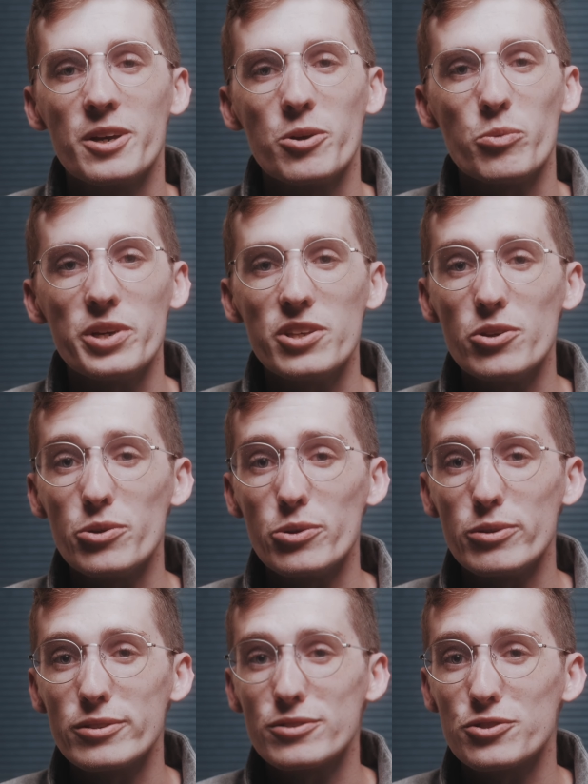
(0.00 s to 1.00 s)
We
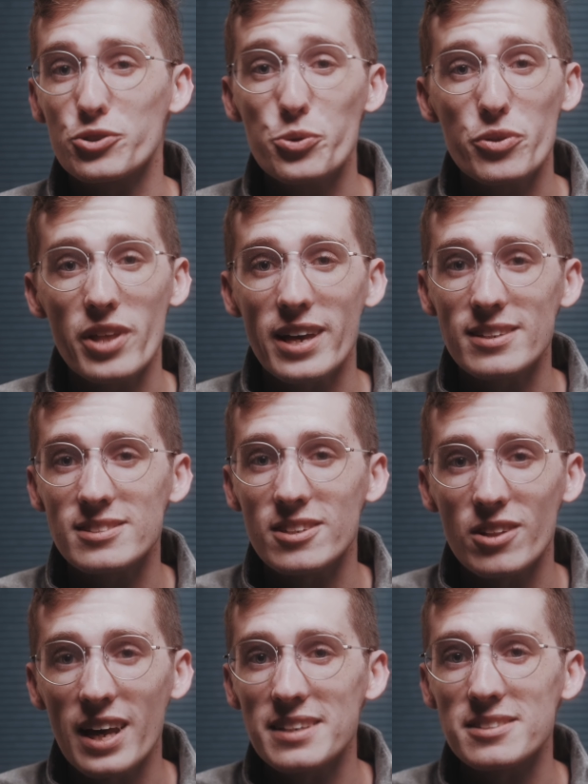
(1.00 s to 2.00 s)
used two things
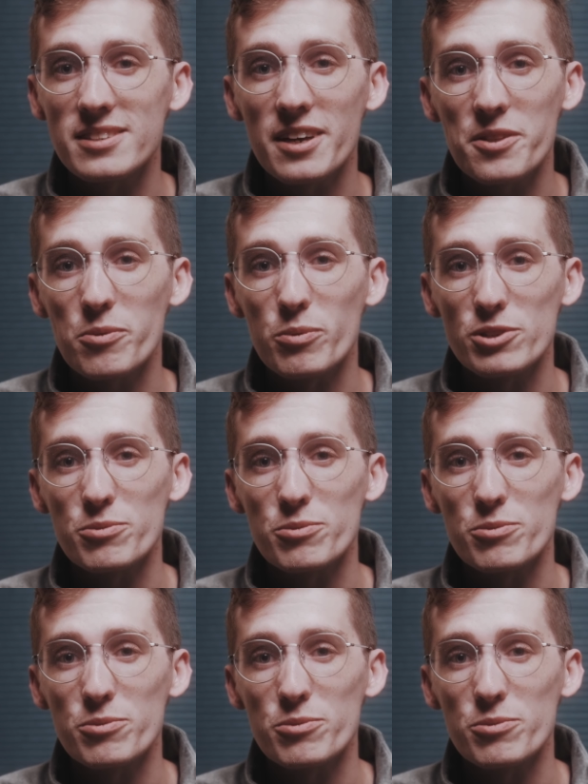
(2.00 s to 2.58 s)
to light Seth, which